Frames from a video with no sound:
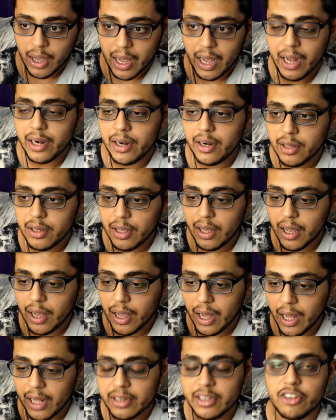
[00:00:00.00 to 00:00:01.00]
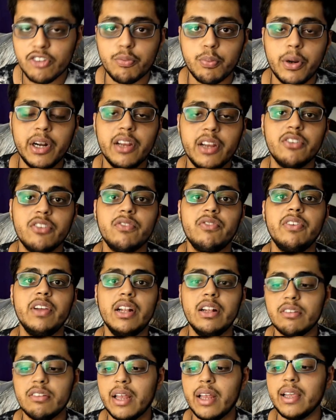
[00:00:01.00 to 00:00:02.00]
And at this point, it
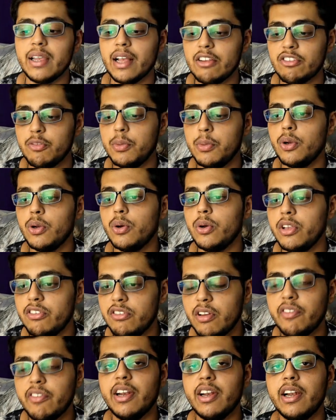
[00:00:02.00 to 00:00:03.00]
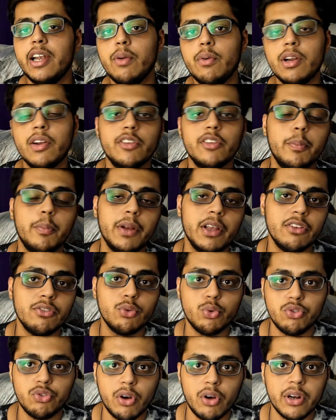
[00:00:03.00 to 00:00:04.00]
feels like Casemiro is definitely one of the players
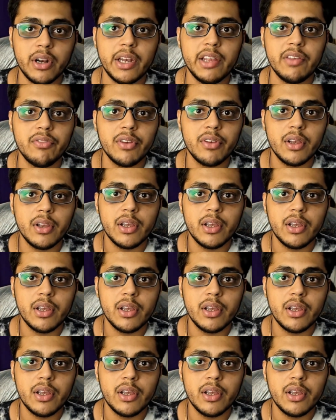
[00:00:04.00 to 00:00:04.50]
who's going to leave.